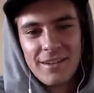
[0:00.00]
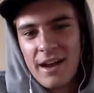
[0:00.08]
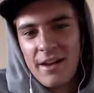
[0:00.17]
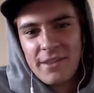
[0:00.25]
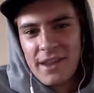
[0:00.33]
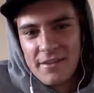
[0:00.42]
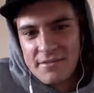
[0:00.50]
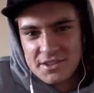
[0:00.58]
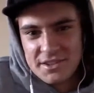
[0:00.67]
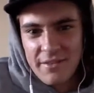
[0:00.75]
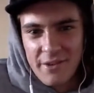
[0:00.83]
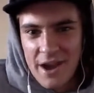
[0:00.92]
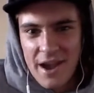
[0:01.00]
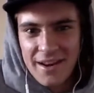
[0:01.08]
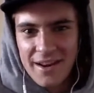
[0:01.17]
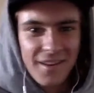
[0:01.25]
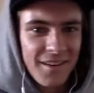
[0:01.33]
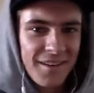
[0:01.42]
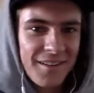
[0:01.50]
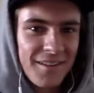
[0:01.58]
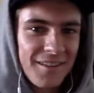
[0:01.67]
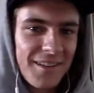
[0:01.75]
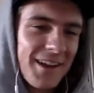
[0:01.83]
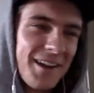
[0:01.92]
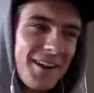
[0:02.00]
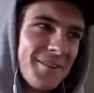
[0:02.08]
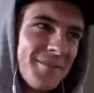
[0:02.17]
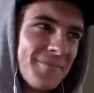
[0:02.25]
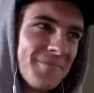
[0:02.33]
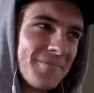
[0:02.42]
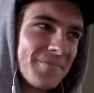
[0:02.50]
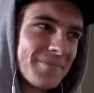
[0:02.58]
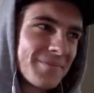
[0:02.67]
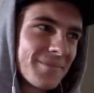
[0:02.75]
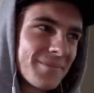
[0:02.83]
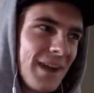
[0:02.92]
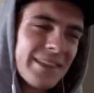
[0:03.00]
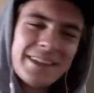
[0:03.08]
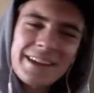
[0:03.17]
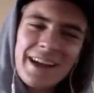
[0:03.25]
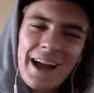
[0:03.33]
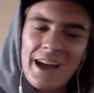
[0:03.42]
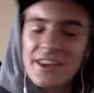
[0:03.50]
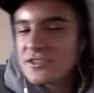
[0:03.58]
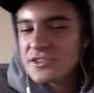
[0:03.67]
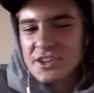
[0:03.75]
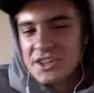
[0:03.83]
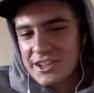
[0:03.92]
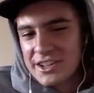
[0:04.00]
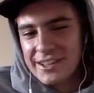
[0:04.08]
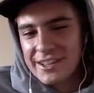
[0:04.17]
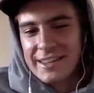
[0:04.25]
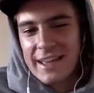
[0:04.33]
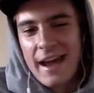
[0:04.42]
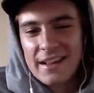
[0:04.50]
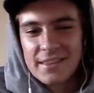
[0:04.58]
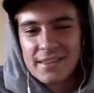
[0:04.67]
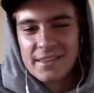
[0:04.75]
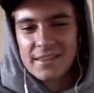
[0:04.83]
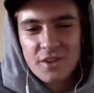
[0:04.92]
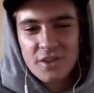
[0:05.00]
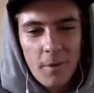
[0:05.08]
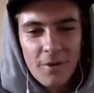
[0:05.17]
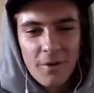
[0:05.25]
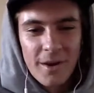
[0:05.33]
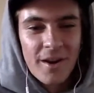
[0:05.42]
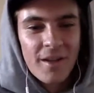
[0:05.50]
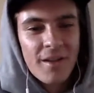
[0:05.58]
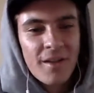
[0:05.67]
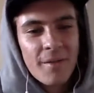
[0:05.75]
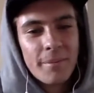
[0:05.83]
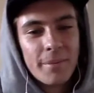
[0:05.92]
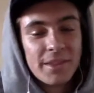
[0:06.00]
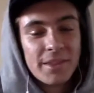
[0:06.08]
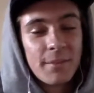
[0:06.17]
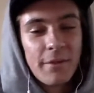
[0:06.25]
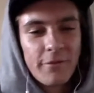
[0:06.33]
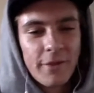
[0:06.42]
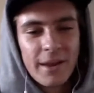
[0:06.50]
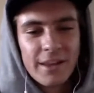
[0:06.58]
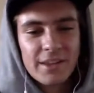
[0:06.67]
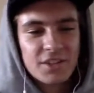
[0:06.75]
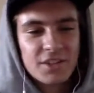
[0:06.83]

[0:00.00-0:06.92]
I mean, I've just never had it. I think I usually just get like the active shop hardware, but then my friend had the